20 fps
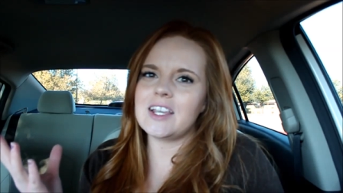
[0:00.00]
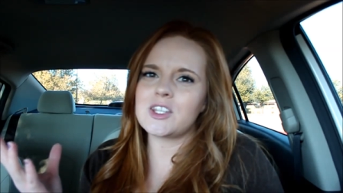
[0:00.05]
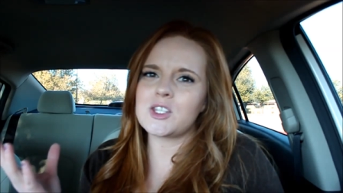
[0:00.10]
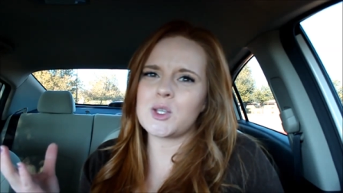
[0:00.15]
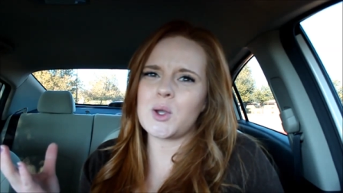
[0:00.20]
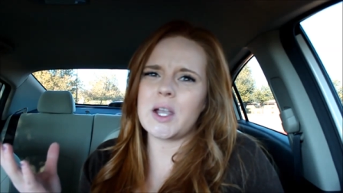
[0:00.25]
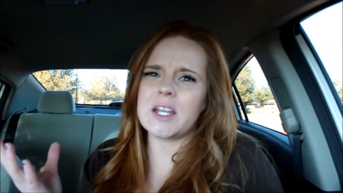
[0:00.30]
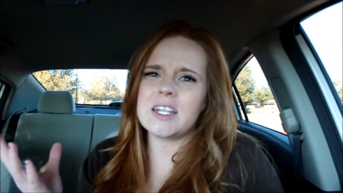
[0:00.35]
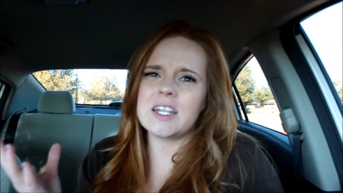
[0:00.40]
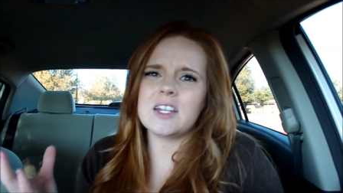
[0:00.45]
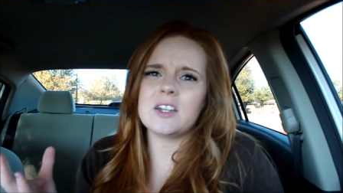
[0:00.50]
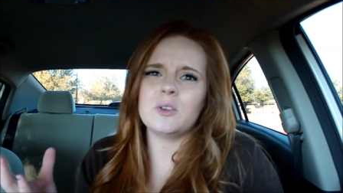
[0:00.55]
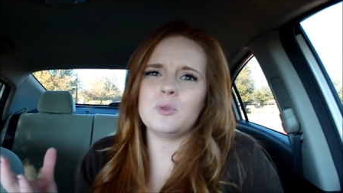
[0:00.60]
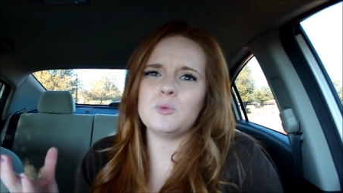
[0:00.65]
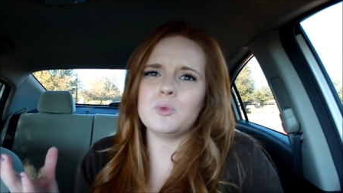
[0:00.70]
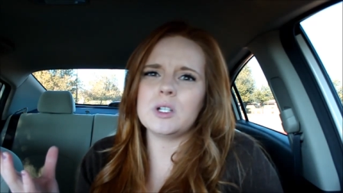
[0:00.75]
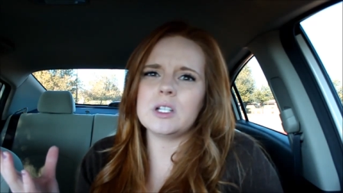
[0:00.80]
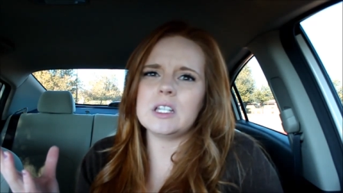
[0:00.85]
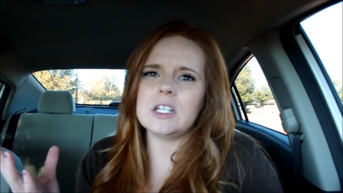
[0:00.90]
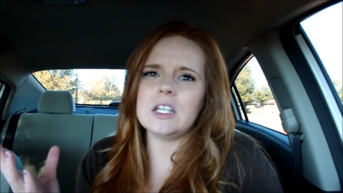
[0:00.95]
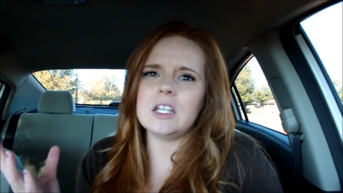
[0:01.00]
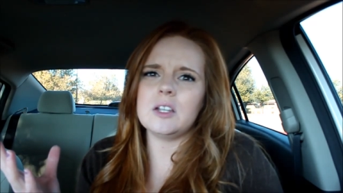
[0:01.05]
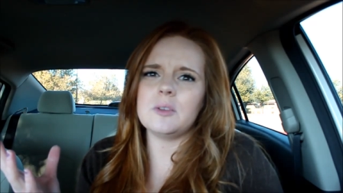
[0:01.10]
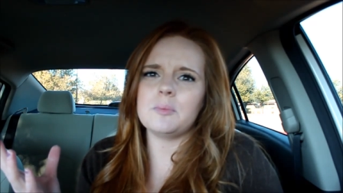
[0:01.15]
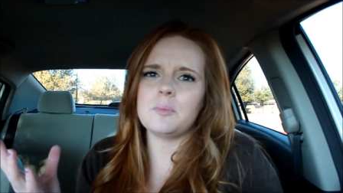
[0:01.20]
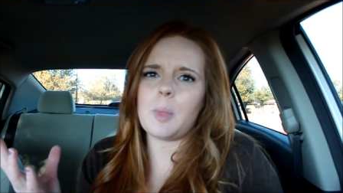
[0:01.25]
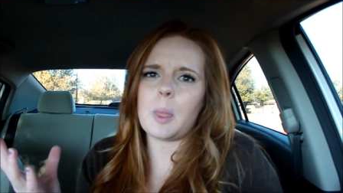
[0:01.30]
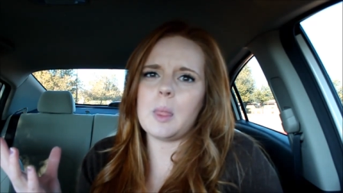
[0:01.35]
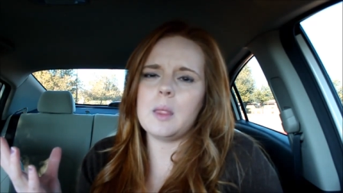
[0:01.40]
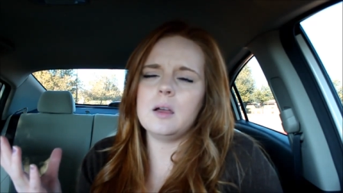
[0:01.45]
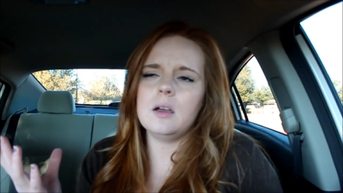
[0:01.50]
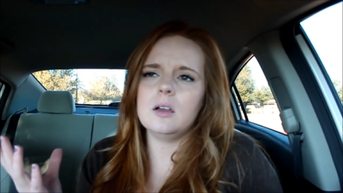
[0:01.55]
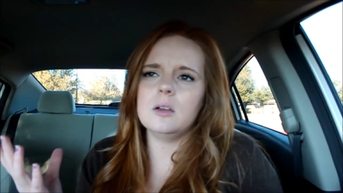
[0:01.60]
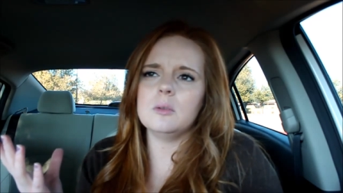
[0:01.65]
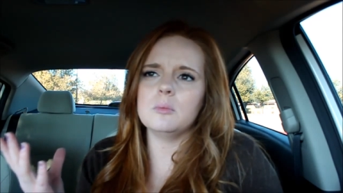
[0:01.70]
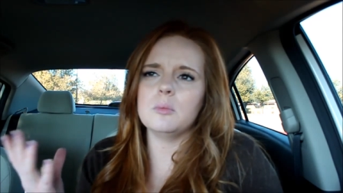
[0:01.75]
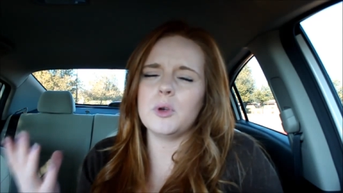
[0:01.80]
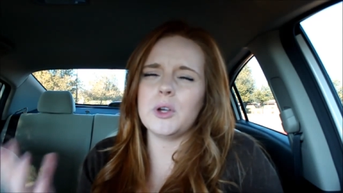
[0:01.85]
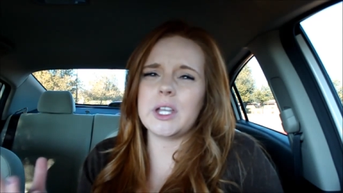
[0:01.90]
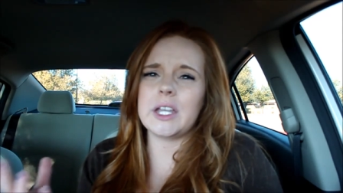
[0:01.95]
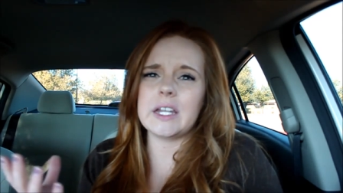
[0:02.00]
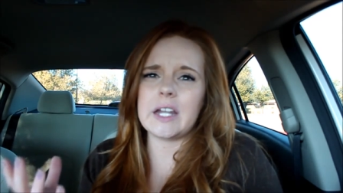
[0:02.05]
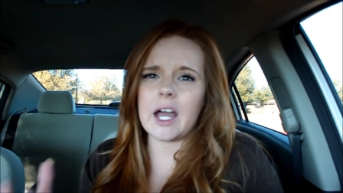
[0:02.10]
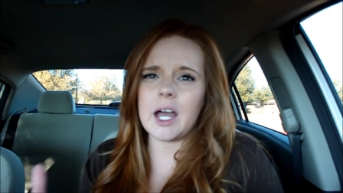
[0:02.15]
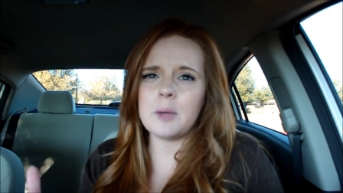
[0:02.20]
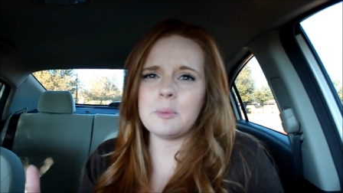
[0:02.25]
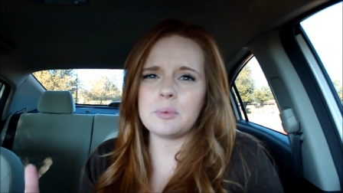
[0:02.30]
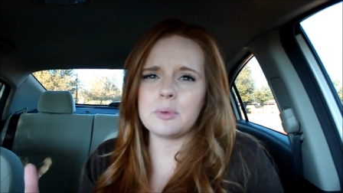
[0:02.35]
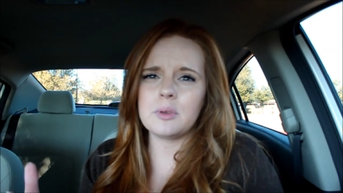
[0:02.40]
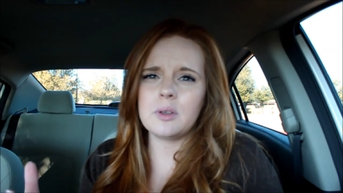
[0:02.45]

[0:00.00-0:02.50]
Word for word: so I didn't really bring it up